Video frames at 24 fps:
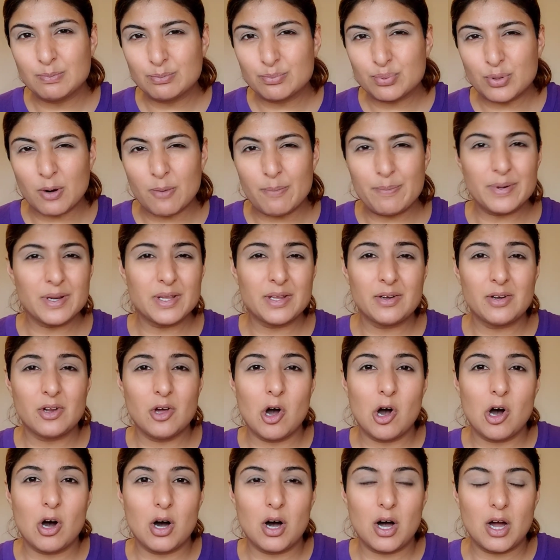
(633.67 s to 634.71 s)
Probably
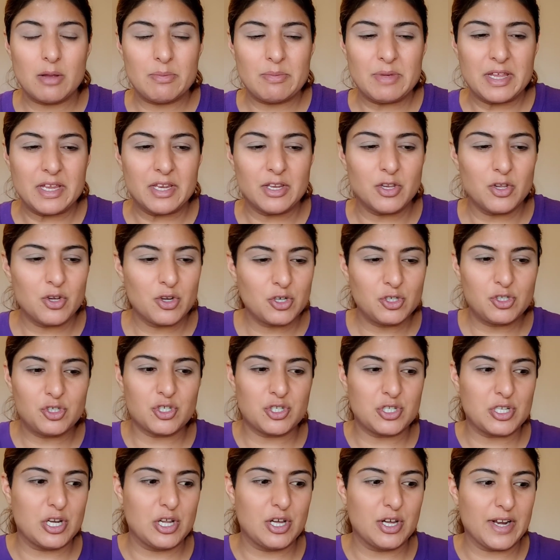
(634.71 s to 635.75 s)
not. I mean, you could
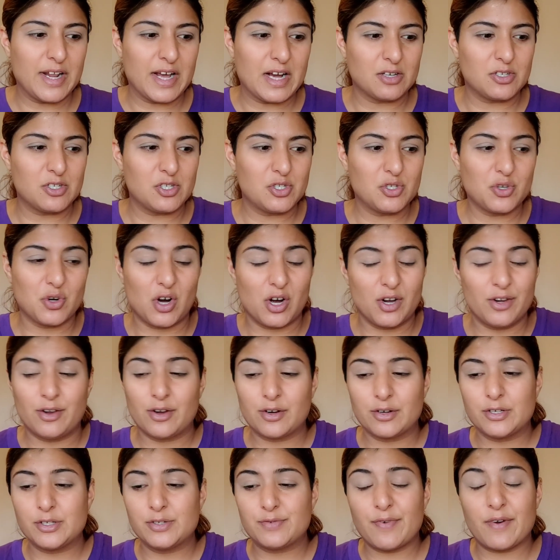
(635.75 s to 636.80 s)
just learn how to do
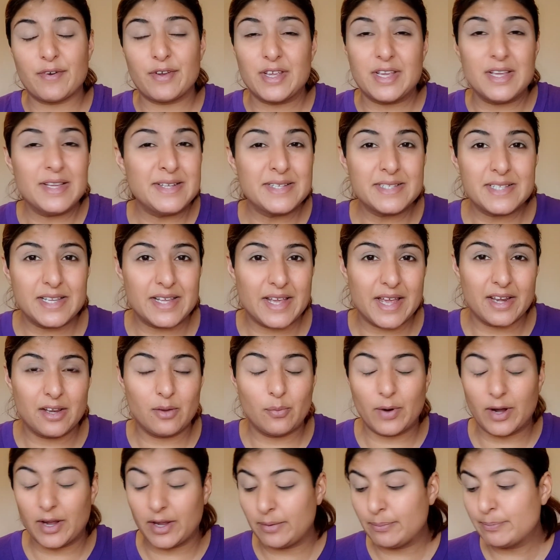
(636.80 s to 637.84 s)
eyeliners very easily
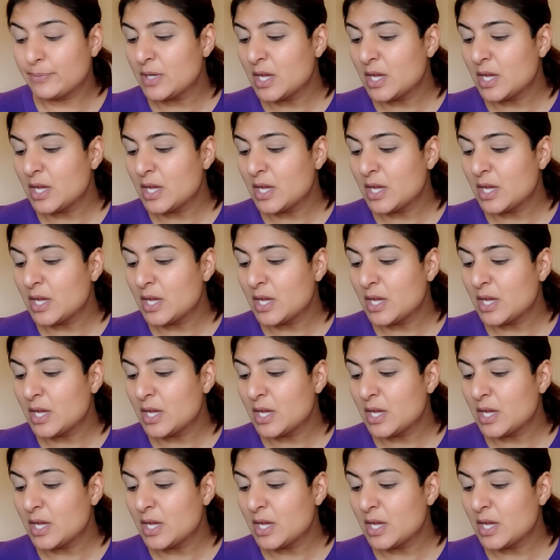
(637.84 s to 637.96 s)
anyway.